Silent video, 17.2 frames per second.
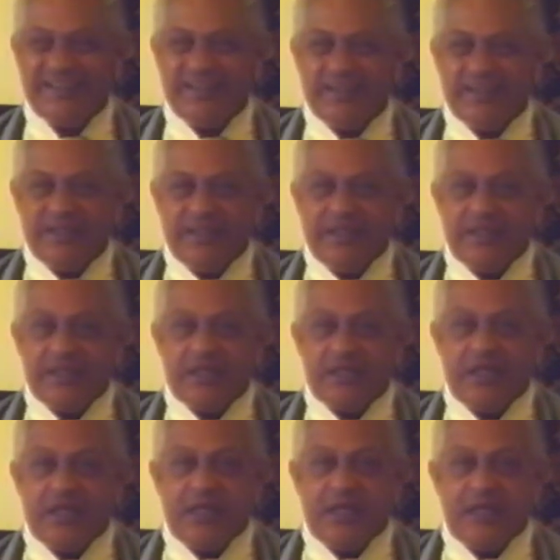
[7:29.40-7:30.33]
It
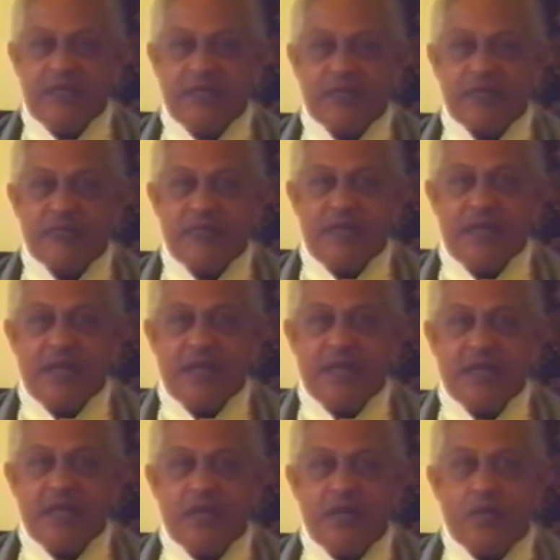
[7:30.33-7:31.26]
keeps man
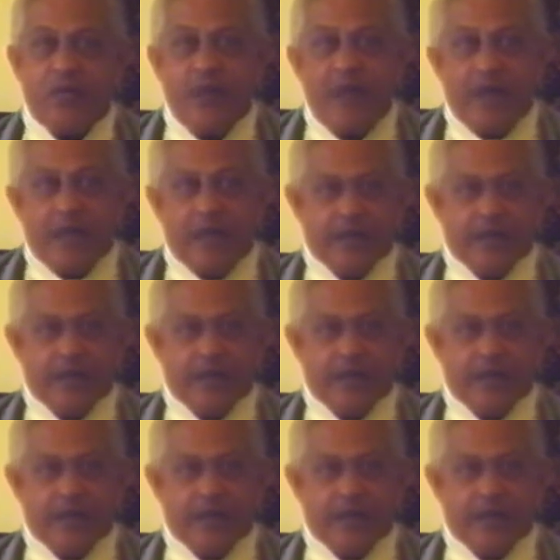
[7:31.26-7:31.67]
awake.